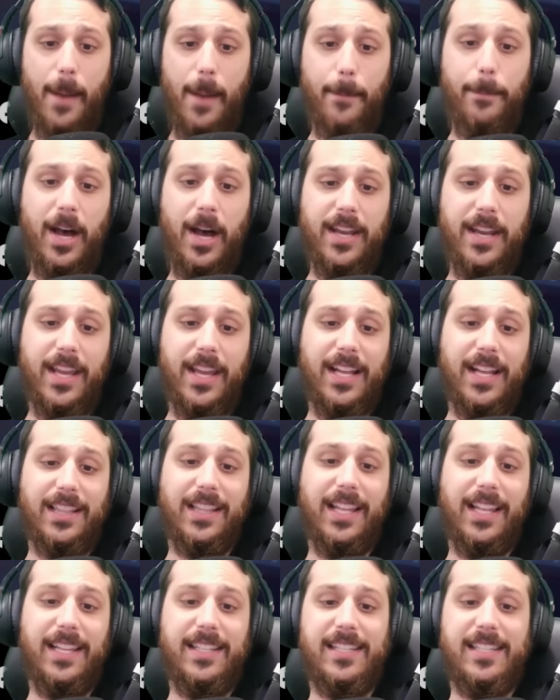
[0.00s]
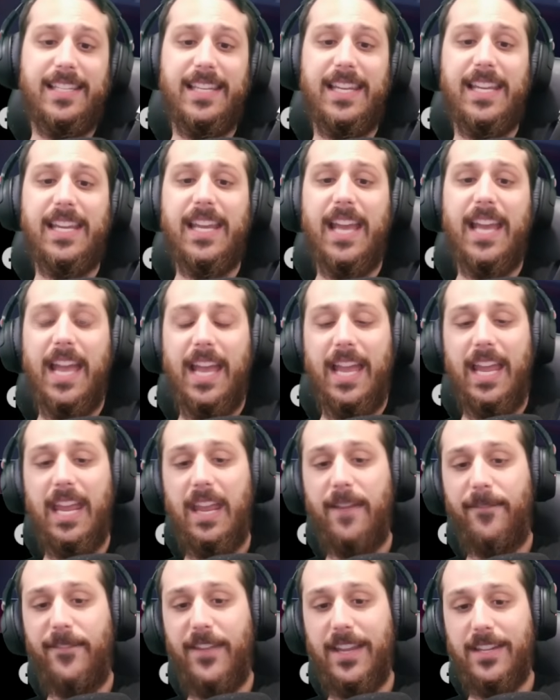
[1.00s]
but let's see
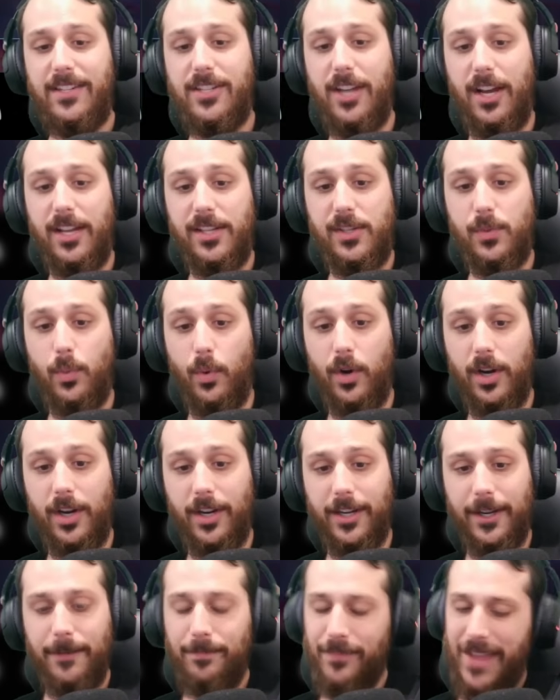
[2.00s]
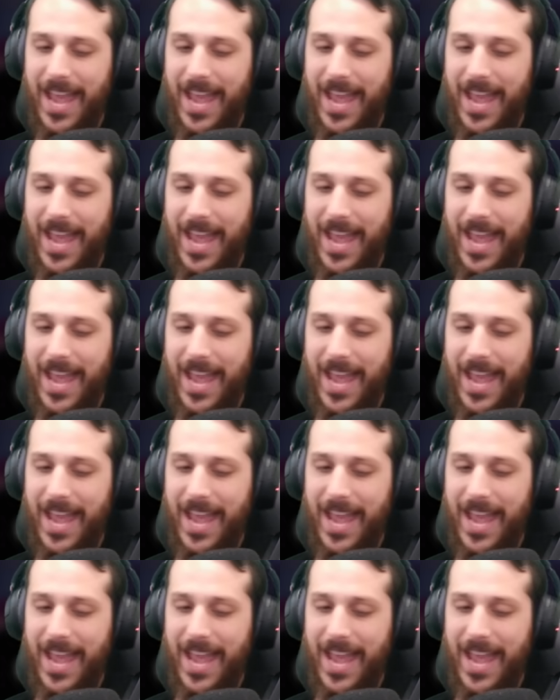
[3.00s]
if it does work.